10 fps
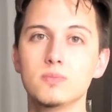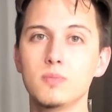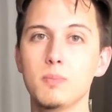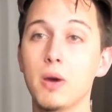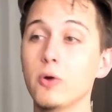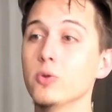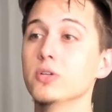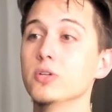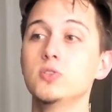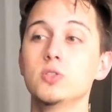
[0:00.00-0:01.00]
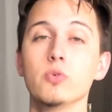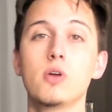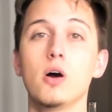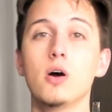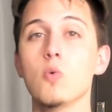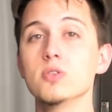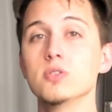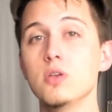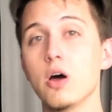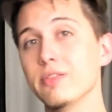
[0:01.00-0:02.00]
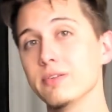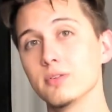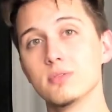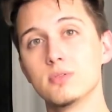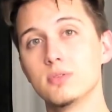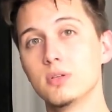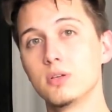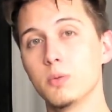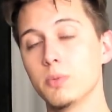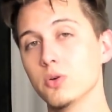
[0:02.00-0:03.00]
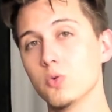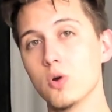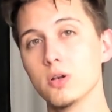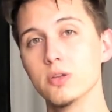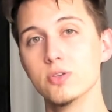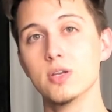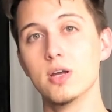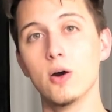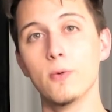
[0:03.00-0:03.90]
My relationship with God was nothing compared to what it is now.